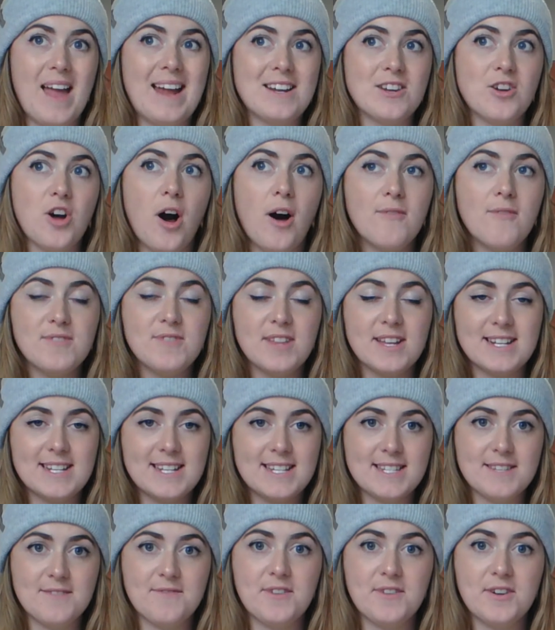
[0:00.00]
and conflict
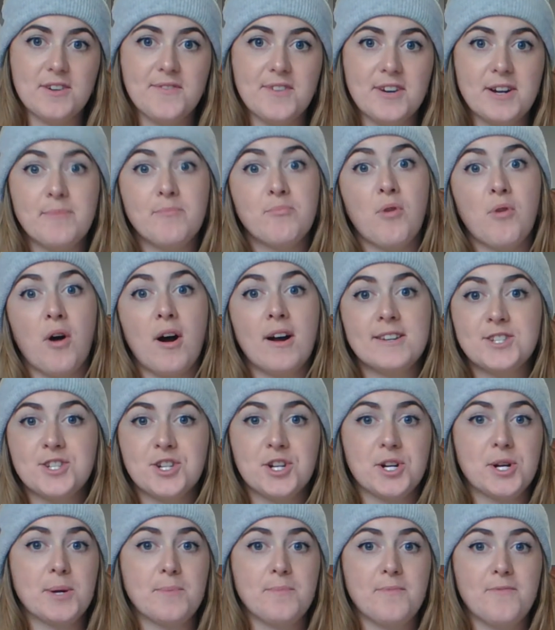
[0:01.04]
is a very, very broad
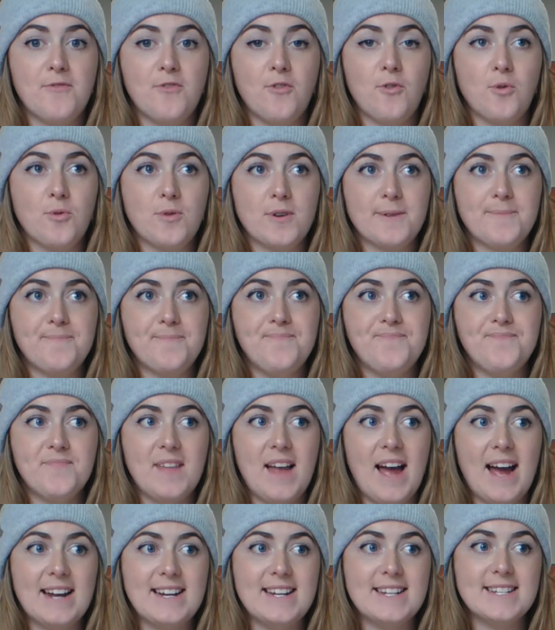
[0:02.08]
term for
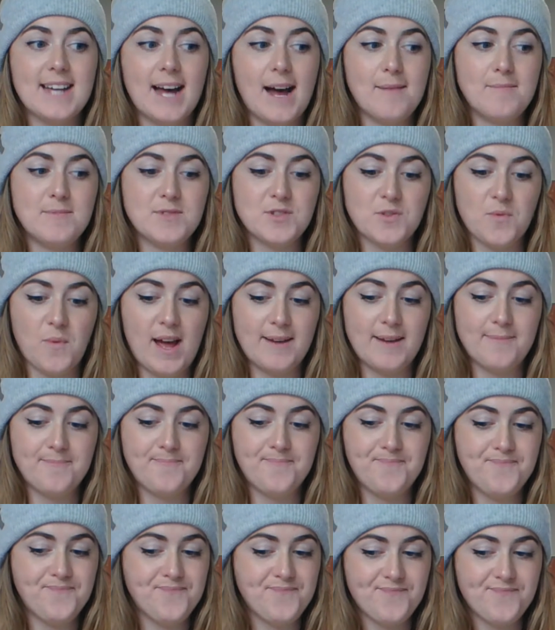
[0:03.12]
any times
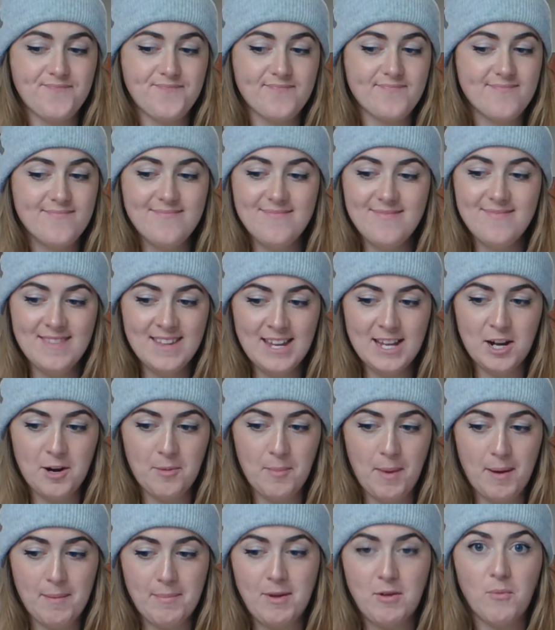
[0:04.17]
when
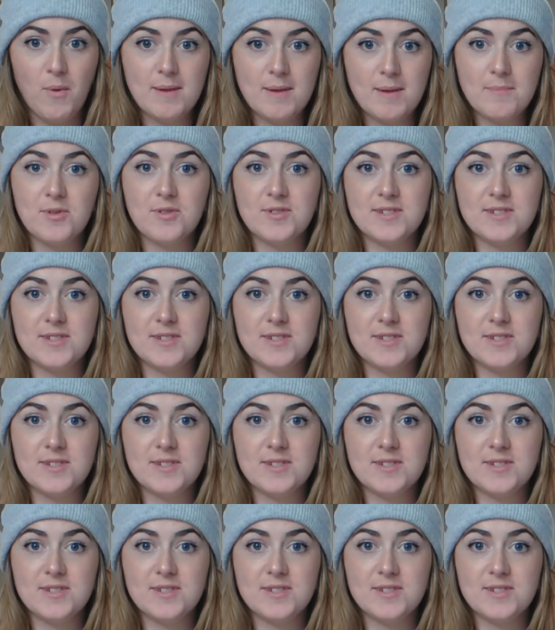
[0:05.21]
maybe one